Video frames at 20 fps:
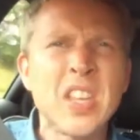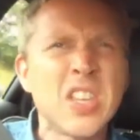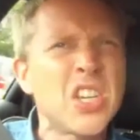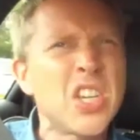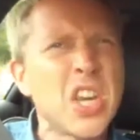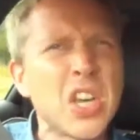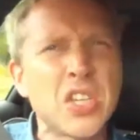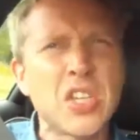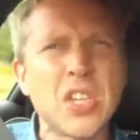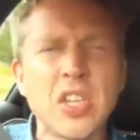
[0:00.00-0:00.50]

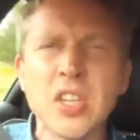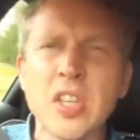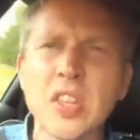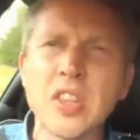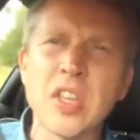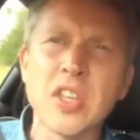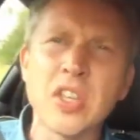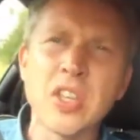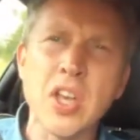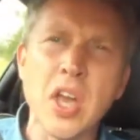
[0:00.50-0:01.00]
suggesting
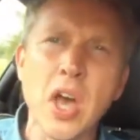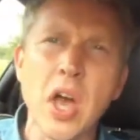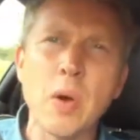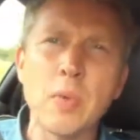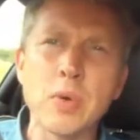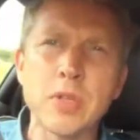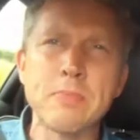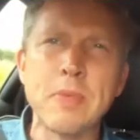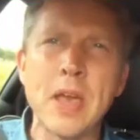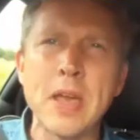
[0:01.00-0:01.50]
that this
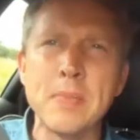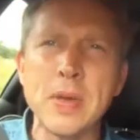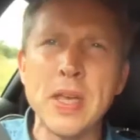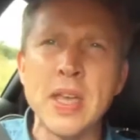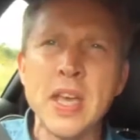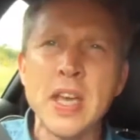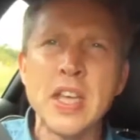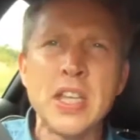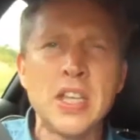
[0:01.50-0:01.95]
car was maybe